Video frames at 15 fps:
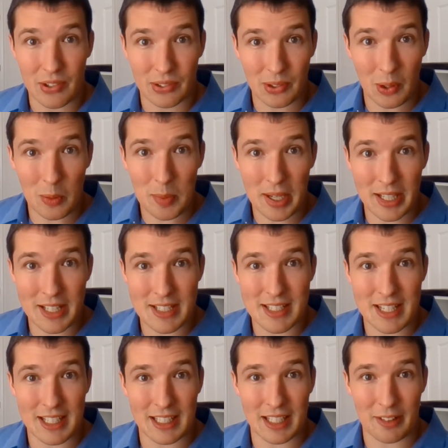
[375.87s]
So many
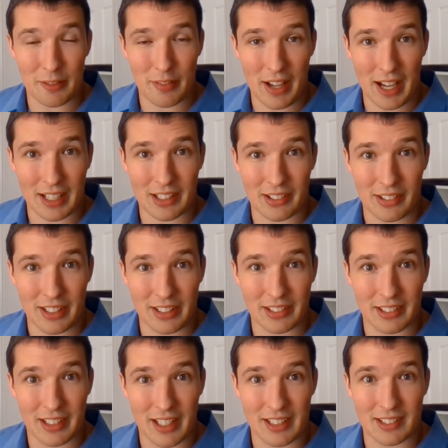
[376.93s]
stinking
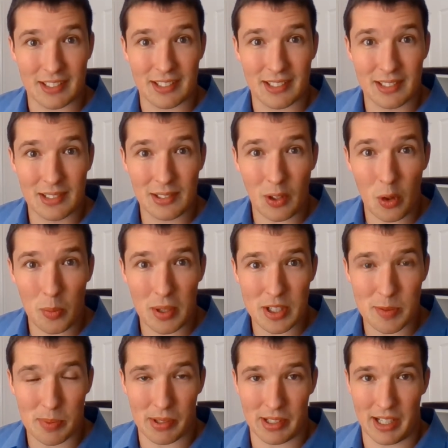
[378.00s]
factories and so
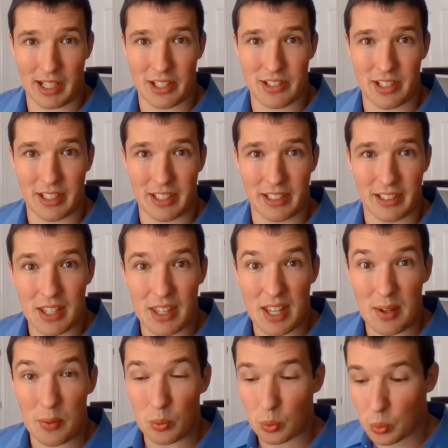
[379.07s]
much production.
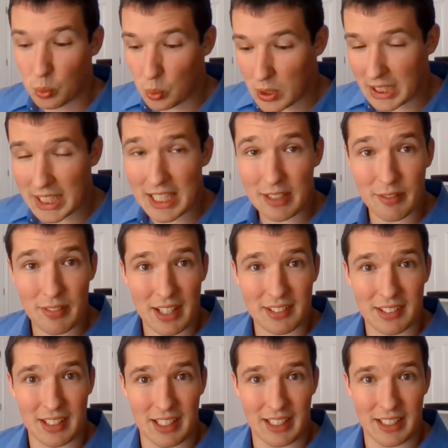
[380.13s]
They really
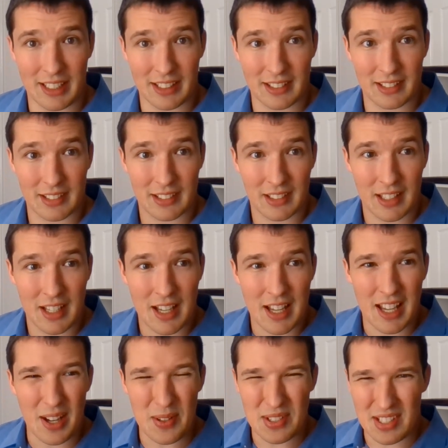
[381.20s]
invested in this.
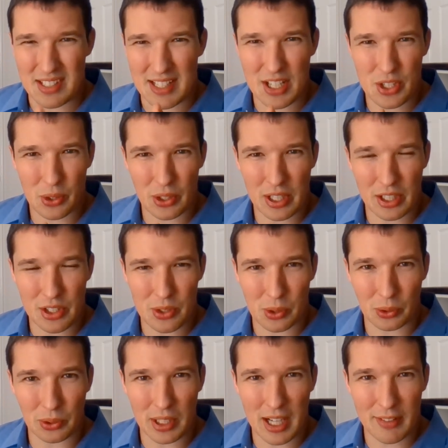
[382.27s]
It was a centrally
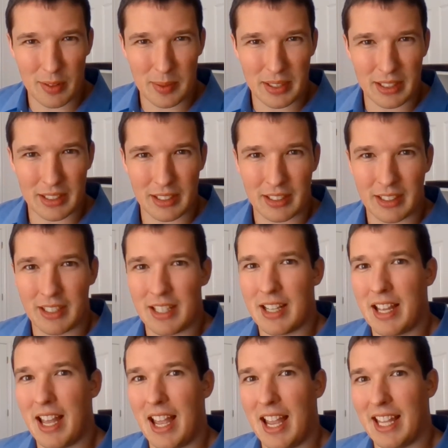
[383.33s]
controlled government,
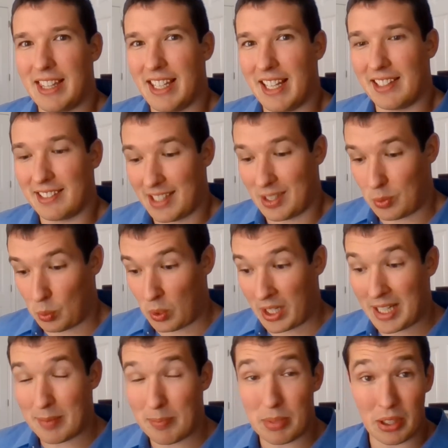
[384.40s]
and they said, we're
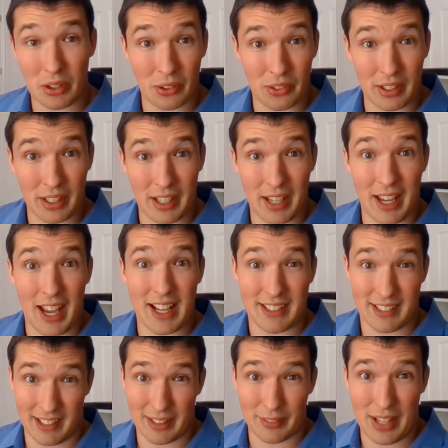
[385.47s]
going to build
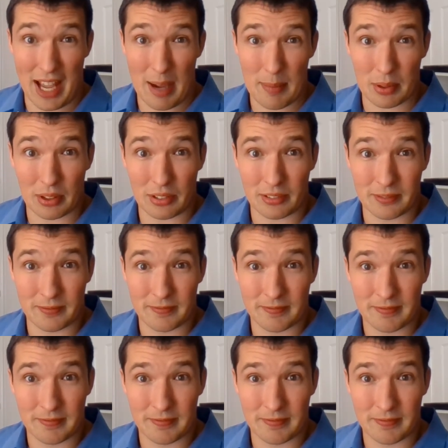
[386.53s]
a ton of capital.